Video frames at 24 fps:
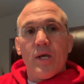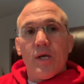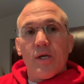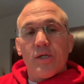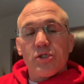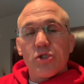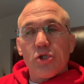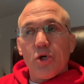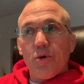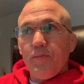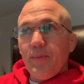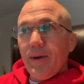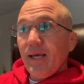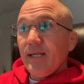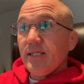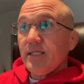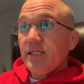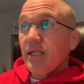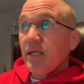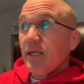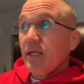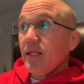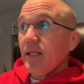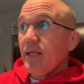So
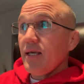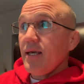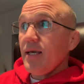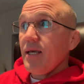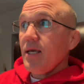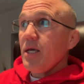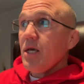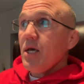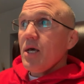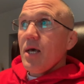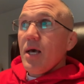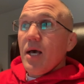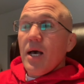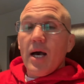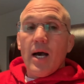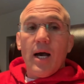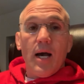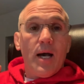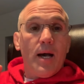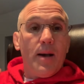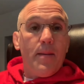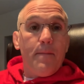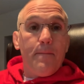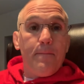basically,
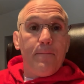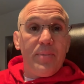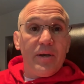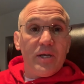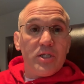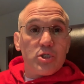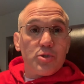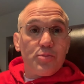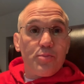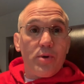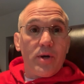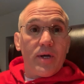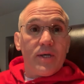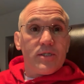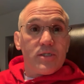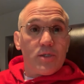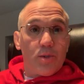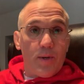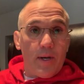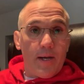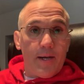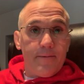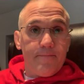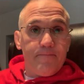bench press,
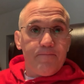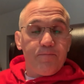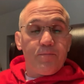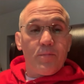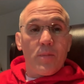right?